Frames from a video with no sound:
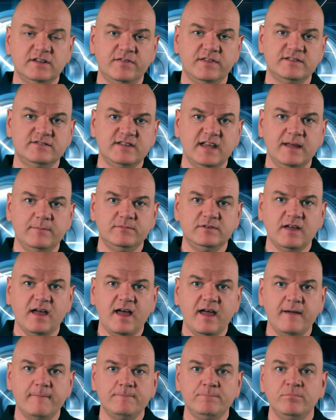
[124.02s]
at the same
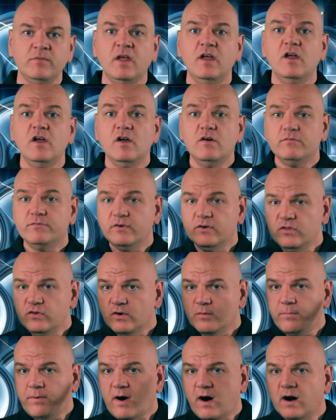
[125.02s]
time.
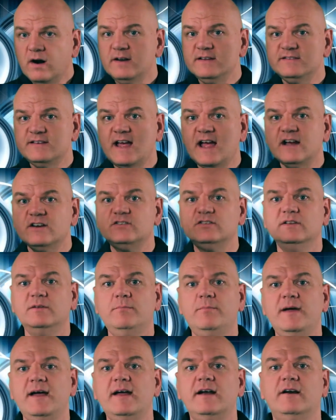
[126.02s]
Further apart is actually
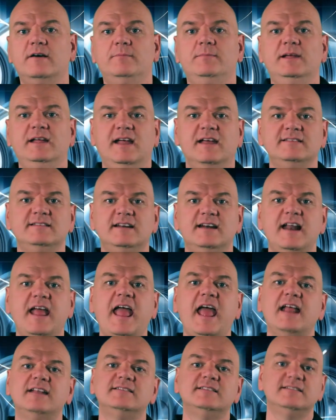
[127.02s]
better because it
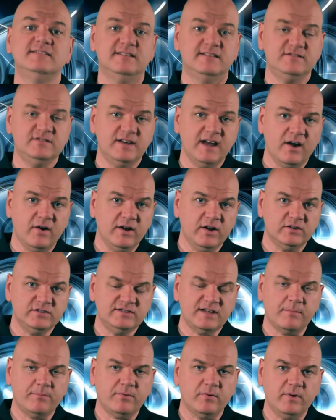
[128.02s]
enhances the stereo
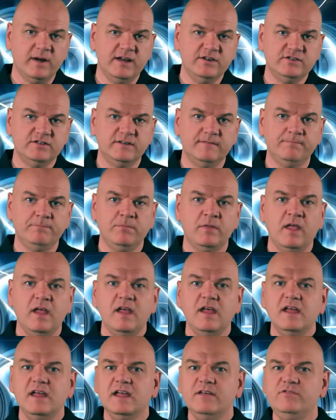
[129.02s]
separation.
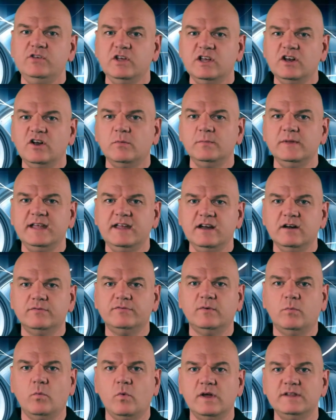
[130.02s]
If you can only hear
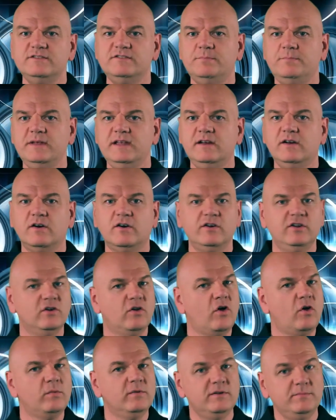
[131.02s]
from one speaker,
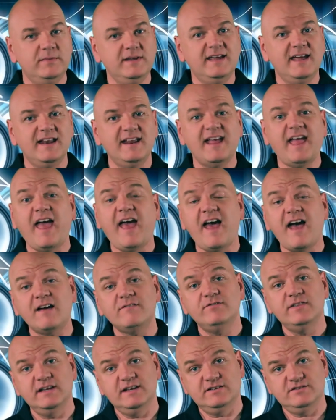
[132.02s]
you'll only be getting
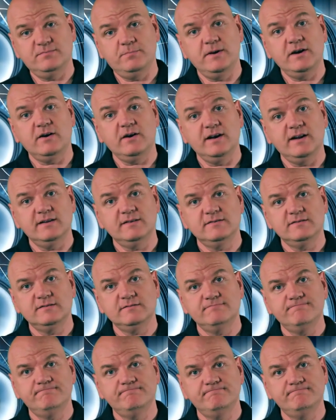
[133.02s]
half the experience.